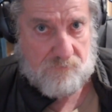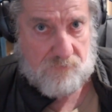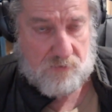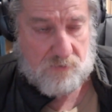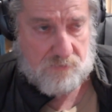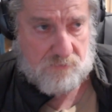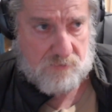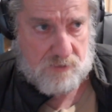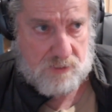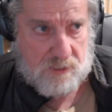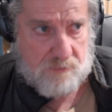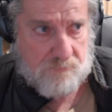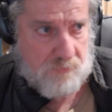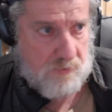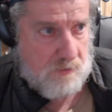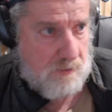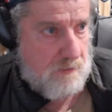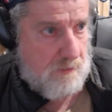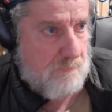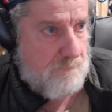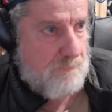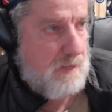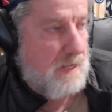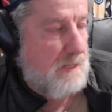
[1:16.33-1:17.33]
3D
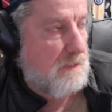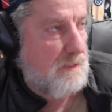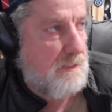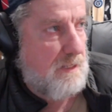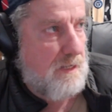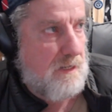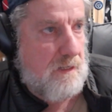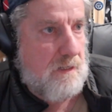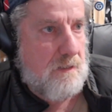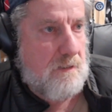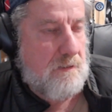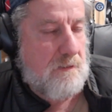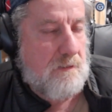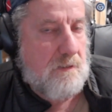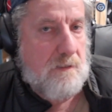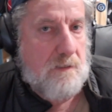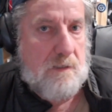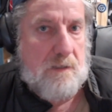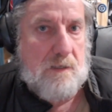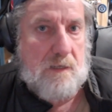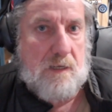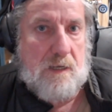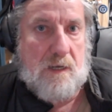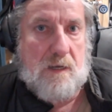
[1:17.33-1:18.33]
printer back then
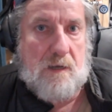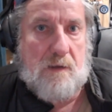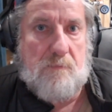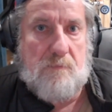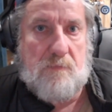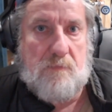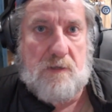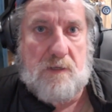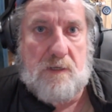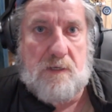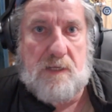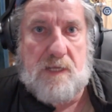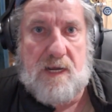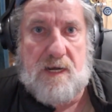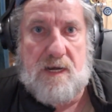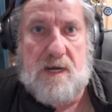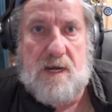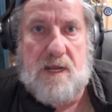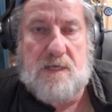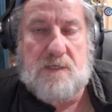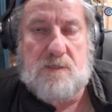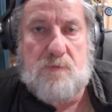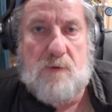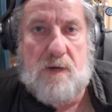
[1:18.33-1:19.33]
and get
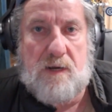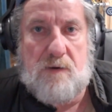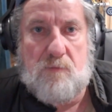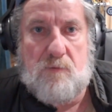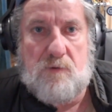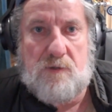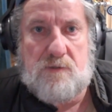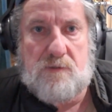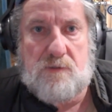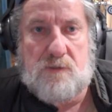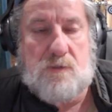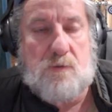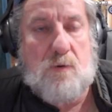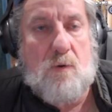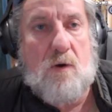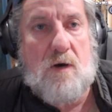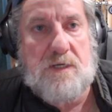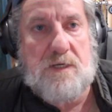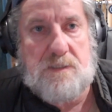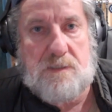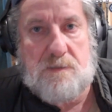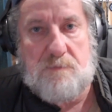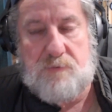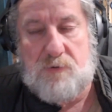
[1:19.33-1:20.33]
an X1, which is
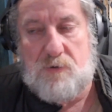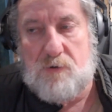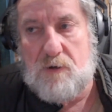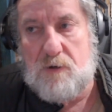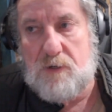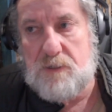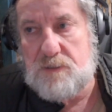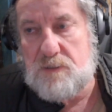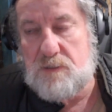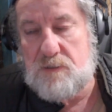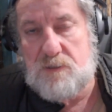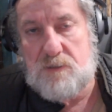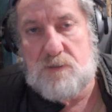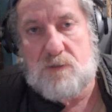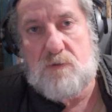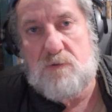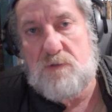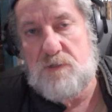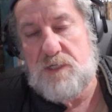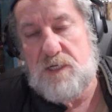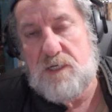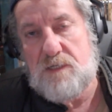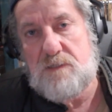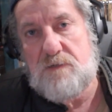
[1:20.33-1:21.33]
twice the price. I mean, I just
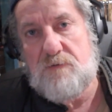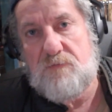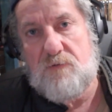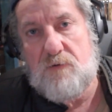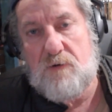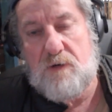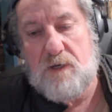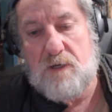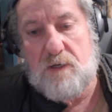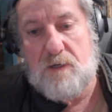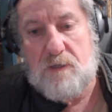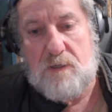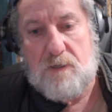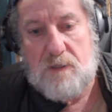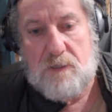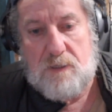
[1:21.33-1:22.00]
couldn't justify it.